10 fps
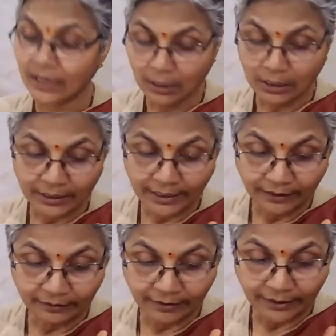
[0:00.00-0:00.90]

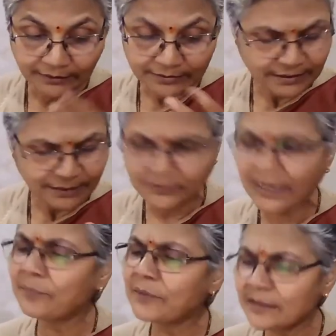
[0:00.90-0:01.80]
and at the same
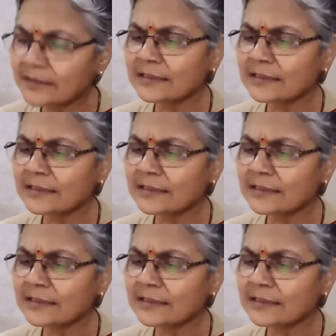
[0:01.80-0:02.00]
time the